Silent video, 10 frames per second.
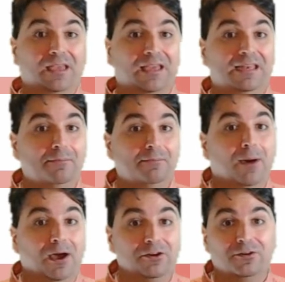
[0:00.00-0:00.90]
any
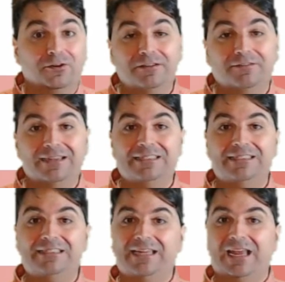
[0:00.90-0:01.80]
monitoring
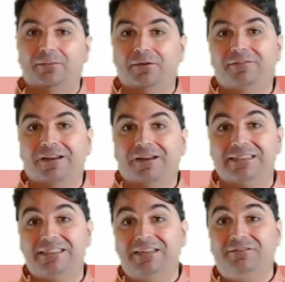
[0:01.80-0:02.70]
devices, camera
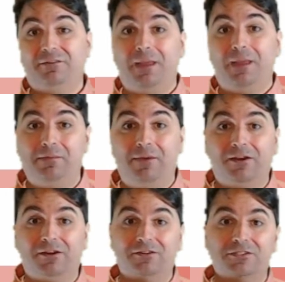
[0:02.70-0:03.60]
devices, even baby
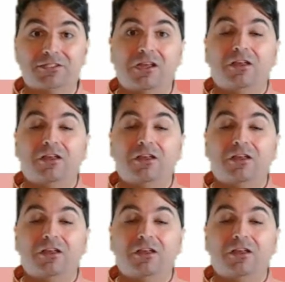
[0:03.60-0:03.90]
monitors,